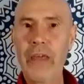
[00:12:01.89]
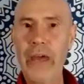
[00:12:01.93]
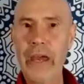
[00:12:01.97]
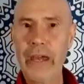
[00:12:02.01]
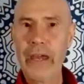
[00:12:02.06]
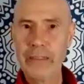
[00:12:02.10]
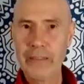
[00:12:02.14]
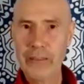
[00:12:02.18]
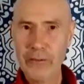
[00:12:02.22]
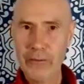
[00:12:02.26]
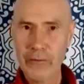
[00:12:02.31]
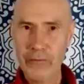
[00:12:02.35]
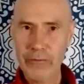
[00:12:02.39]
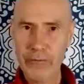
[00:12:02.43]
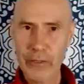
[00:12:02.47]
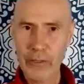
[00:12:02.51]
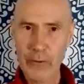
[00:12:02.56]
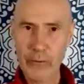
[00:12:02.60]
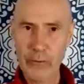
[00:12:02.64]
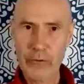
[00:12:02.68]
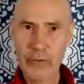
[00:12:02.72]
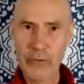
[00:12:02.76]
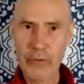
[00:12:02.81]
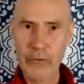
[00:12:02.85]
that is
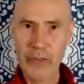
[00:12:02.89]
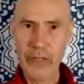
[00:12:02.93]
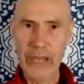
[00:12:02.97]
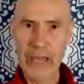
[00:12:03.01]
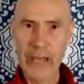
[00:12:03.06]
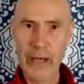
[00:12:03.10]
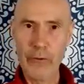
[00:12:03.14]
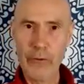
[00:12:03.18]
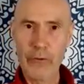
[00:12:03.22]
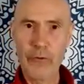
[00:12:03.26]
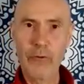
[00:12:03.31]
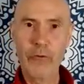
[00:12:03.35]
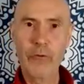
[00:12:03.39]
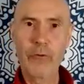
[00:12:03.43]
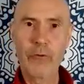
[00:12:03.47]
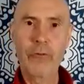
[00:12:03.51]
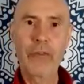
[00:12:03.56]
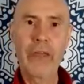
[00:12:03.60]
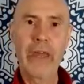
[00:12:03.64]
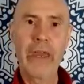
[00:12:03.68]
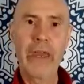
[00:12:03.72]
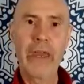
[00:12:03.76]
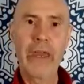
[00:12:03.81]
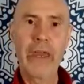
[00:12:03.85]
filtered out
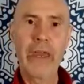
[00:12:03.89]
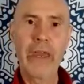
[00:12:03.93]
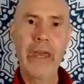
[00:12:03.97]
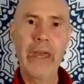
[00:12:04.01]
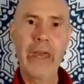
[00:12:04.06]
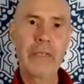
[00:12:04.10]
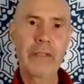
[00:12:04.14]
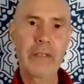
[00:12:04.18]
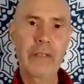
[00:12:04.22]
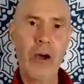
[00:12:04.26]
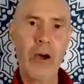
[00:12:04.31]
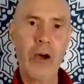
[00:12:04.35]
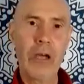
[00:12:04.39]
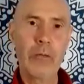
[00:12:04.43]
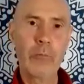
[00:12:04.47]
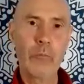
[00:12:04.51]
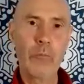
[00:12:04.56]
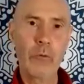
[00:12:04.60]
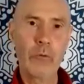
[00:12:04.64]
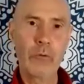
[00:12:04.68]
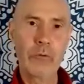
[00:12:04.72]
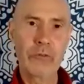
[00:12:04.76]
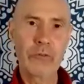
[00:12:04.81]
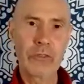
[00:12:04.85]
through the
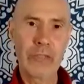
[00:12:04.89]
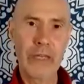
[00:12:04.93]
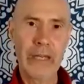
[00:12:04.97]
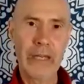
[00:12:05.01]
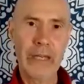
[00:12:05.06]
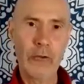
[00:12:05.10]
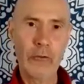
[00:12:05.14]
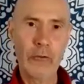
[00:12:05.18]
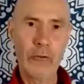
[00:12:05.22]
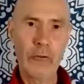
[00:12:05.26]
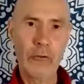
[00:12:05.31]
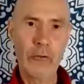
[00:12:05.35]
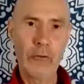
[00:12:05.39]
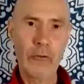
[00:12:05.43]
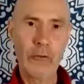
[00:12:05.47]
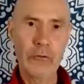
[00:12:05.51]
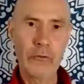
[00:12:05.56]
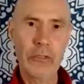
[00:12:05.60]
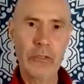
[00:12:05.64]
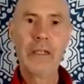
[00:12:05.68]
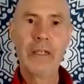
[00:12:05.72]
ependymal cells